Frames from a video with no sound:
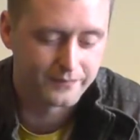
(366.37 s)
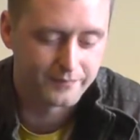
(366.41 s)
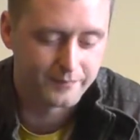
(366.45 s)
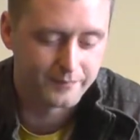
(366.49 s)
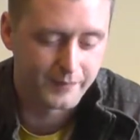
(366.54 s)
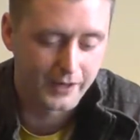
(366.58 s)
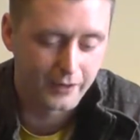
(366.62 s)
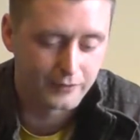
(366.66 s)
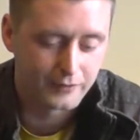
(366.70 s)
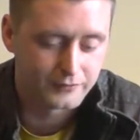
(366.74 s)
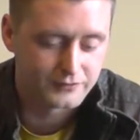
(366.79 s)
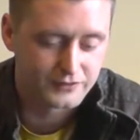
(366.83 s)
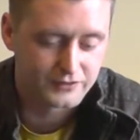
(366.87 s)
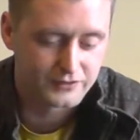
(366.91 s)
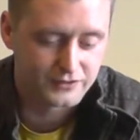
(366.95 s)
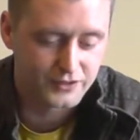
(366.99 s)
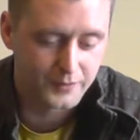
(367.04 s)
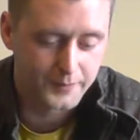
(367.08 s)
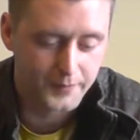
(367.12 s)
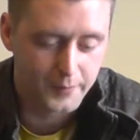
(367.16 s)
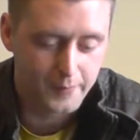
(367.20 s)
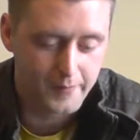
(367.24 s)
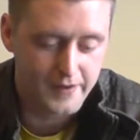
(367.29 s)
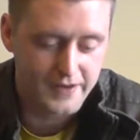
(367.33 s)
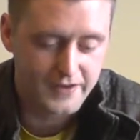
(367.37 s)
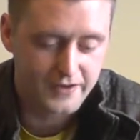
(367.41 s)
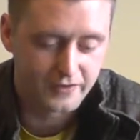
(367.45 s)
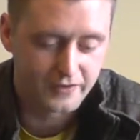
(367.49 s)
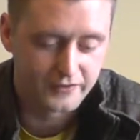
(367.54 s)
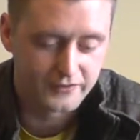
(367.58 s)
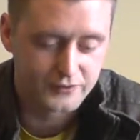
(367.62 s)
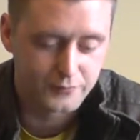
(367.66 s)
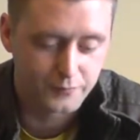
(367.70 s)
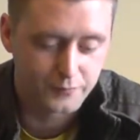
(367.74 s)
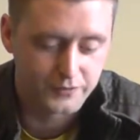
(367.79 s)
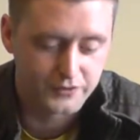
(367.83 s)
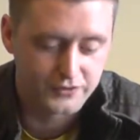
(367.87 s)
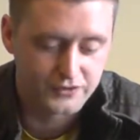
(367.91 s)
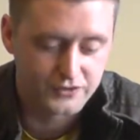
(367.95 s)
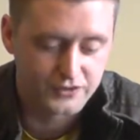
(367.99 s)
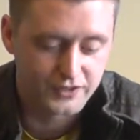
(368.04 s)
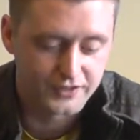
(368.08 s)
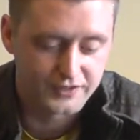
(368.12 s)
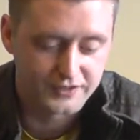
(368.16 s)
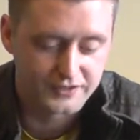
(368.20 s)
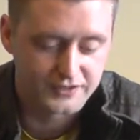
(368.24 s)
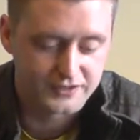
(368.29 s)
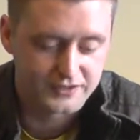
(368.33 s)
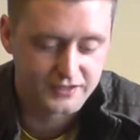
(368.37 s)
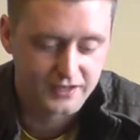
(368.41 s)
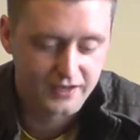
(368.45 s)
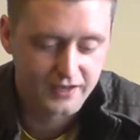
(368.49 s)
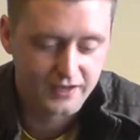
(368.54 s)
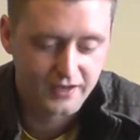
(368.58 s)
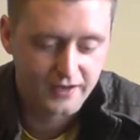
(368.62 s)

My old WE guns would just